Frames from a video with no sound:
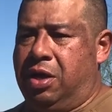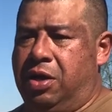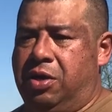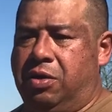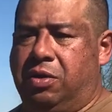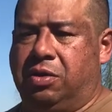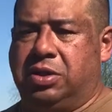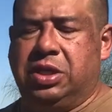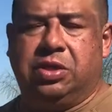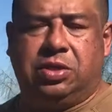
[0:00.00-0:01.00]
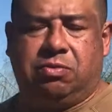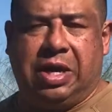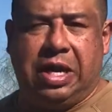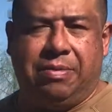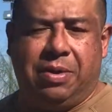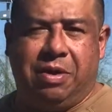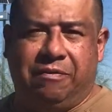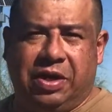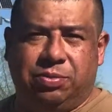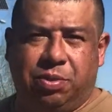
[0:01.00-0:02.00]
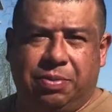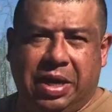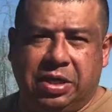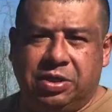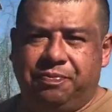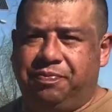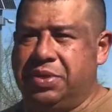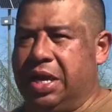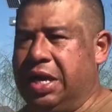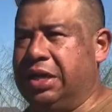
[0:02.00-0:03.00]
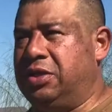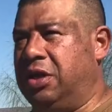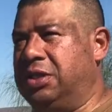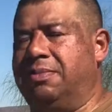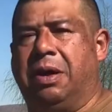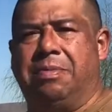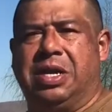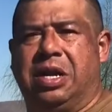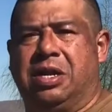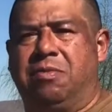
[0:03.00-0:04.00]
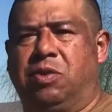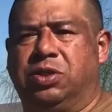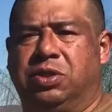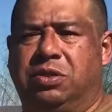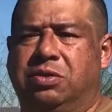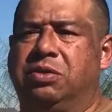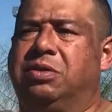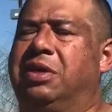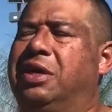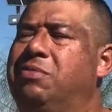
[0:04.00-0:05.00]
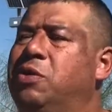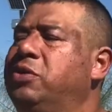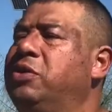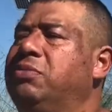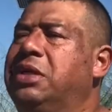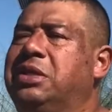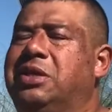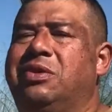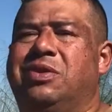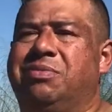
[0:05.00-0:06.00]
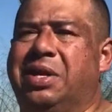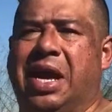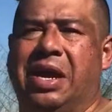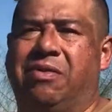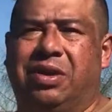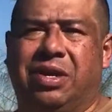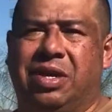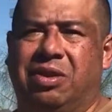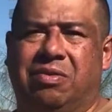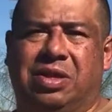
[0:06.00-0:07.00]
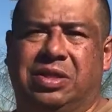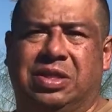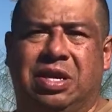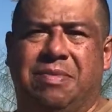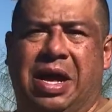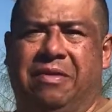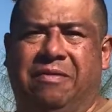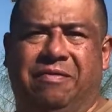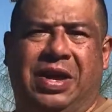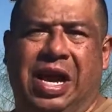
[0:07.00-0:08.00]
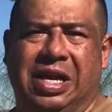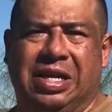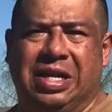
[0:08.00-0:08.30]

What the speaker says: You'll see there's a write-up on our Facebook page, and it talks about being unemotional. Unemotional means you don't want to be angry. You don't want to just come out of a fight.